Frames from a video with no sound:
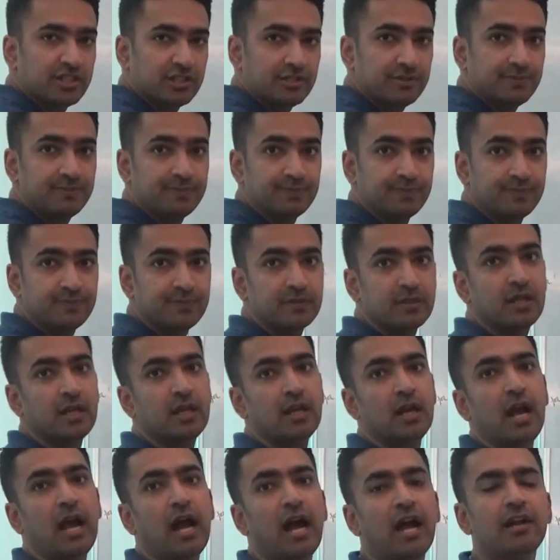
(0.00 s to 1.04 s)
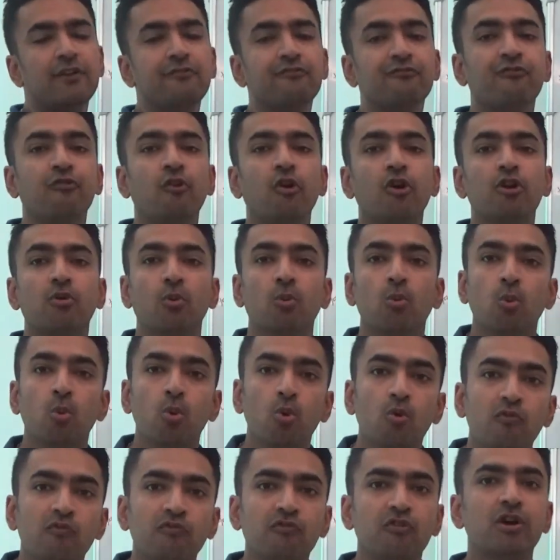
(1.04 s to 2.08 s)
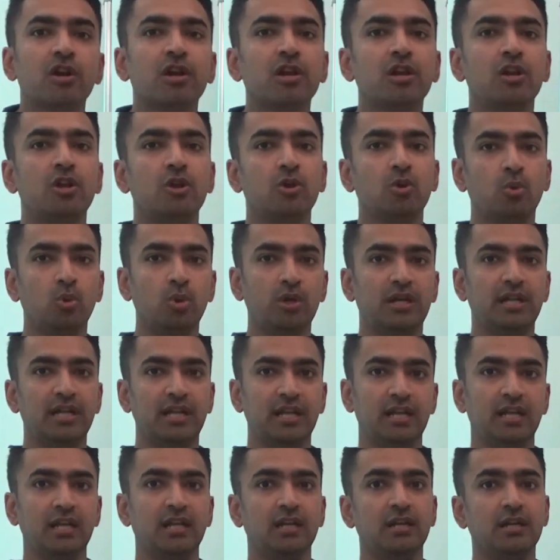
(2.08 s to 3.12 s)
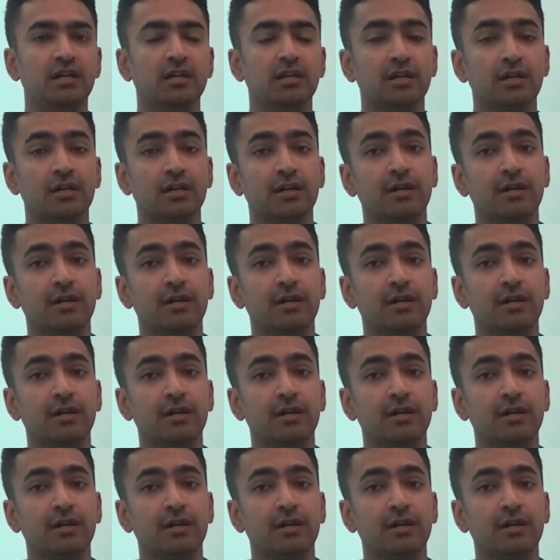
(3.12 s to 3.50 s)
function, and for overloading